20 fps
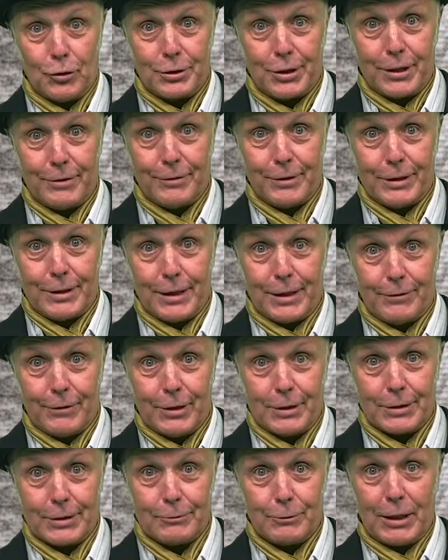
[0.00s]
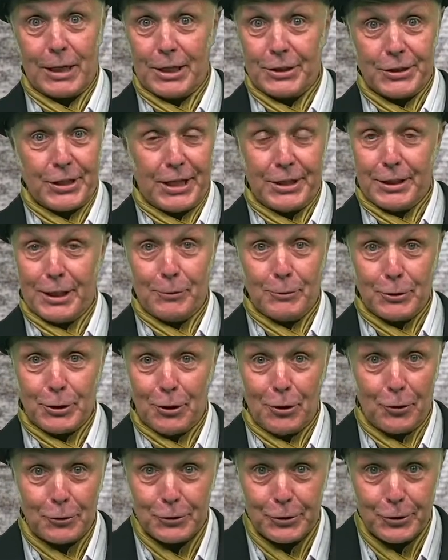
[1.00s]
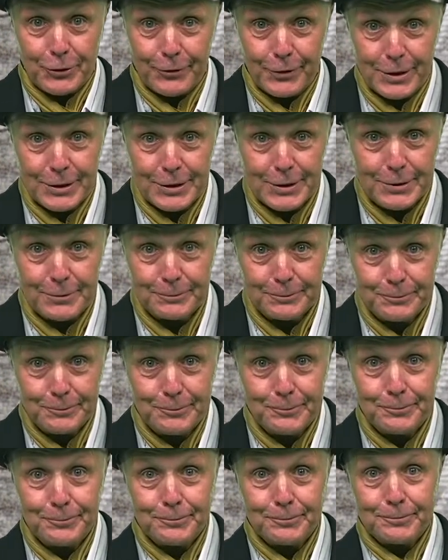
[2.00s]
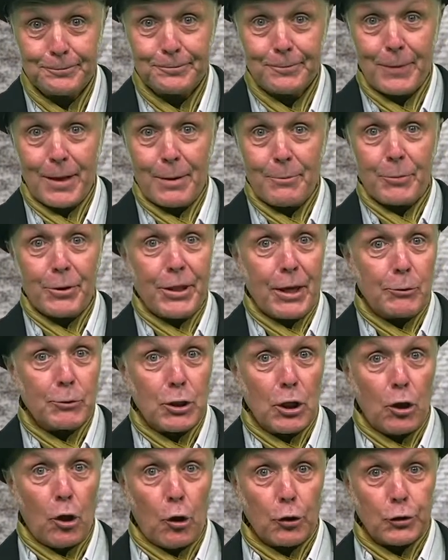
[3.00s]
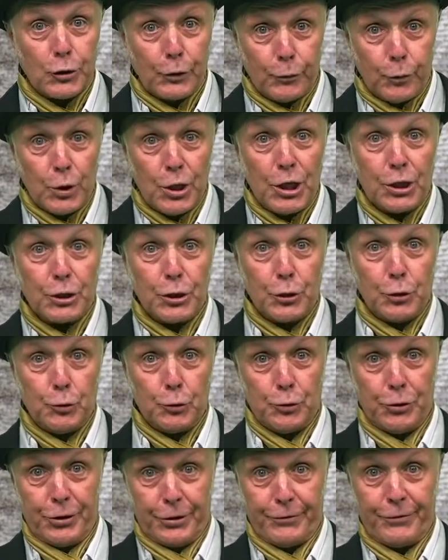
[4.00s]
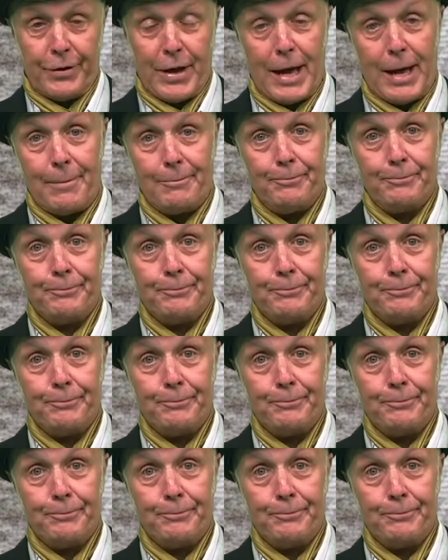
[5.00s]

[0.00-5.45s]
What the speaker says: David Davies. Well, I said there was a lot of us, but there was a lot of work to do on the farm.